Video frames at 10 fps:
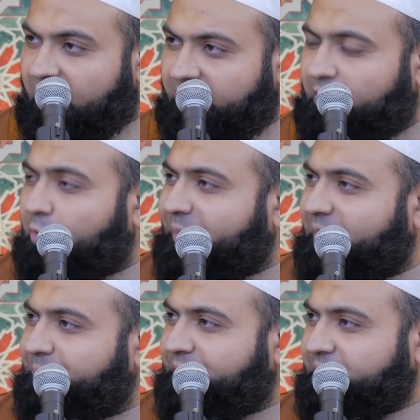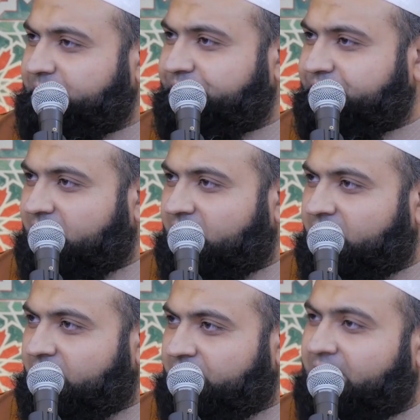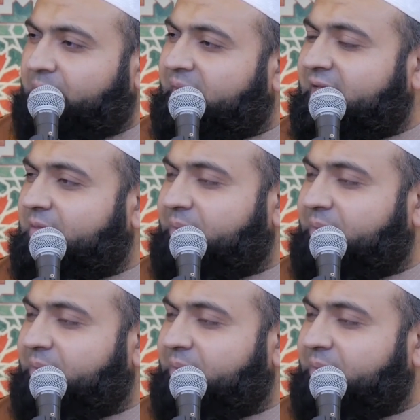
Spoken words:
That, O people, there are many